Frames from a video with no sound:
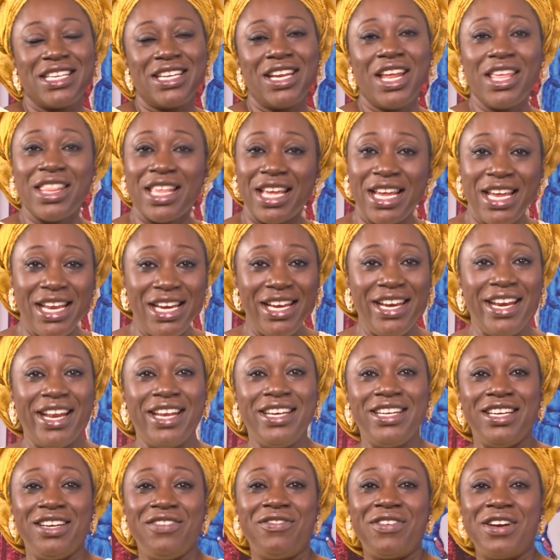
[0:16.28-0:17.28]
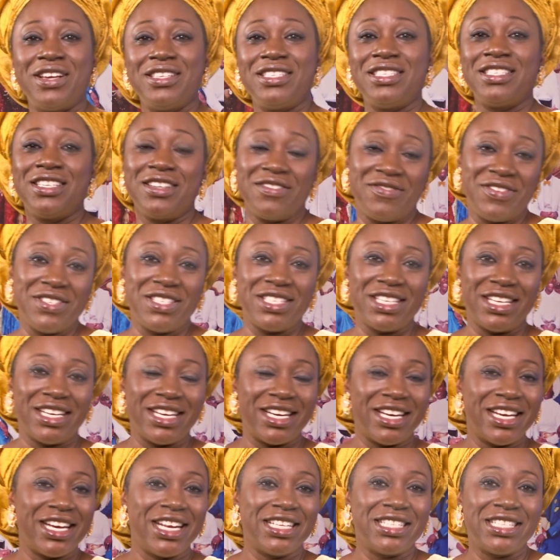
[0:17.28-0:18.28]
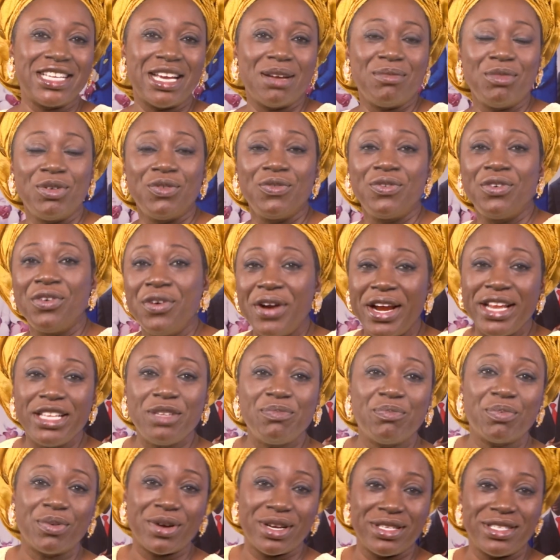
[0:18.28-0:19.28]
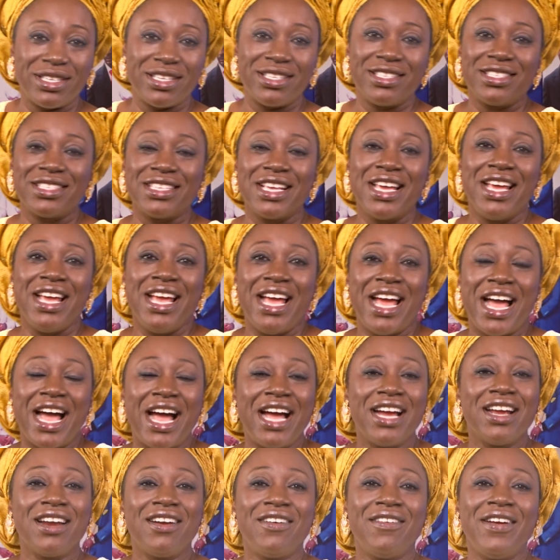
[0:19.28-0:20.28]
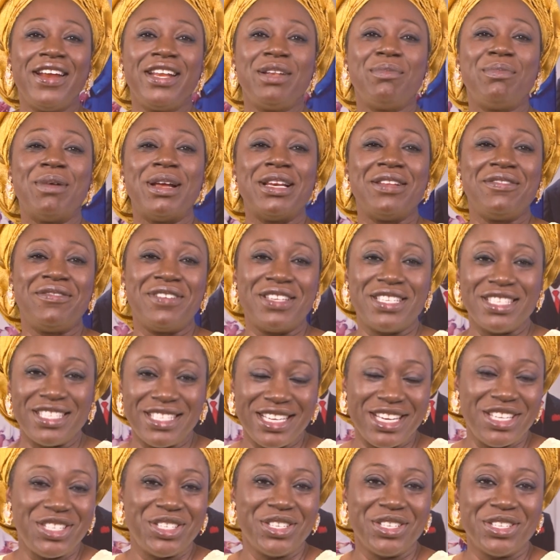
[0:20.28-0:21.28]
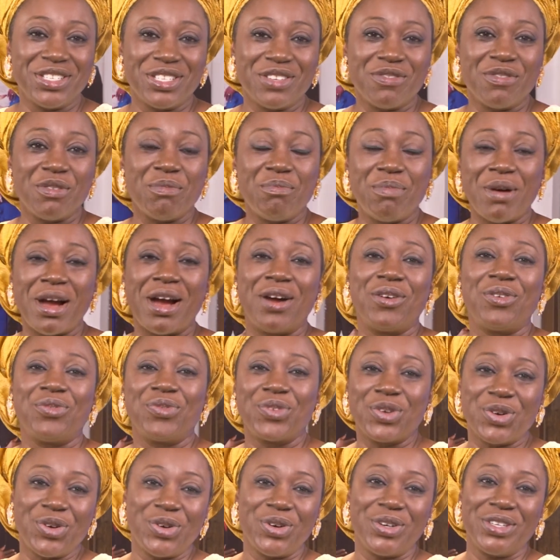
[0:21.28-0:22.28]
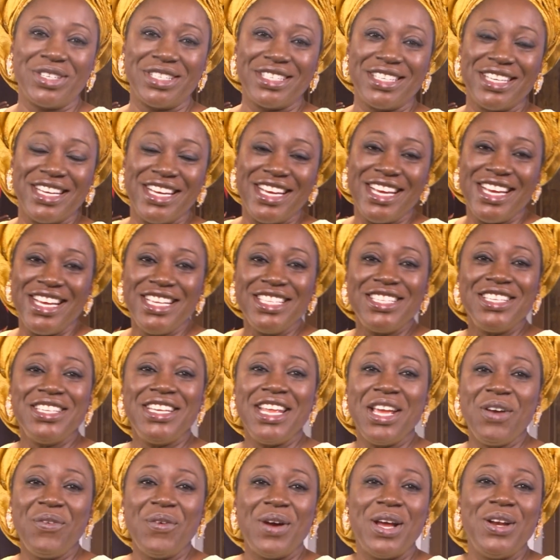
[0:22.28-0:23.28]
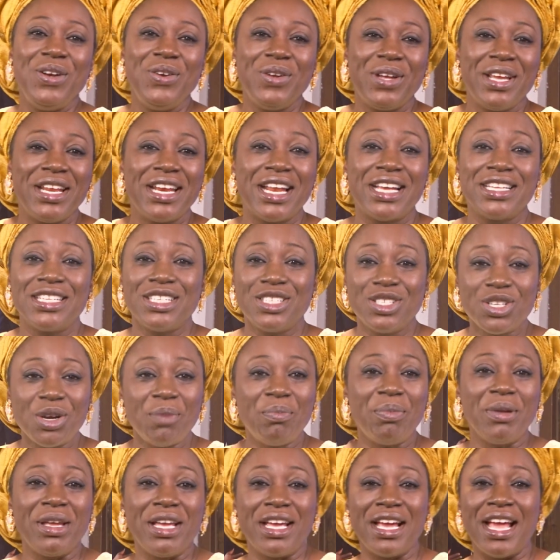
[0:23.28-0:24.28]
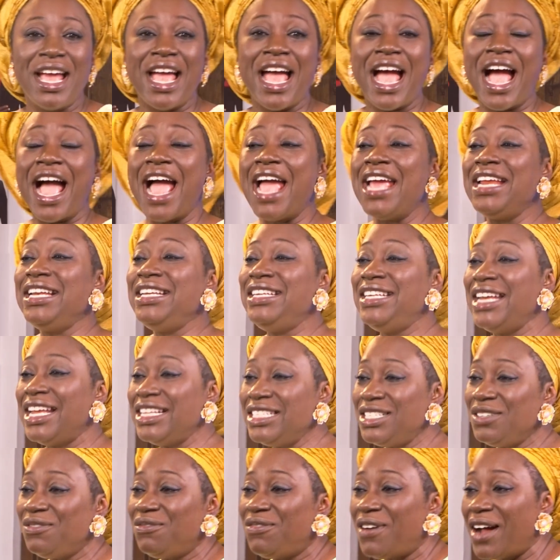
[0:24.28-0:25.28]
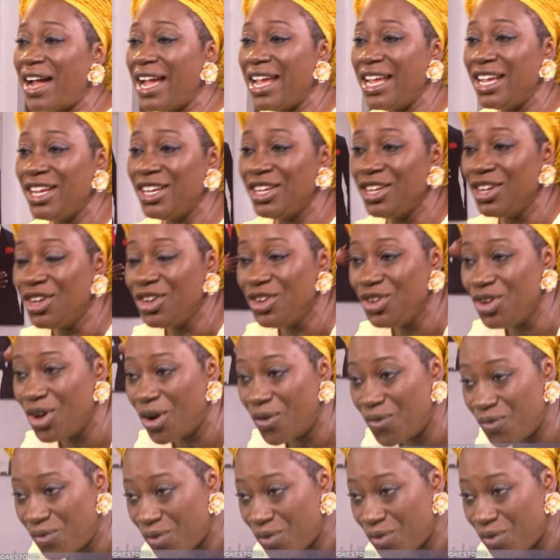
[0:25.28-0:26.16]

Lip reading: another healing and deliverance service and another time of great presence and great manifestations of the power of God. Today we're looking at the topic, identifying your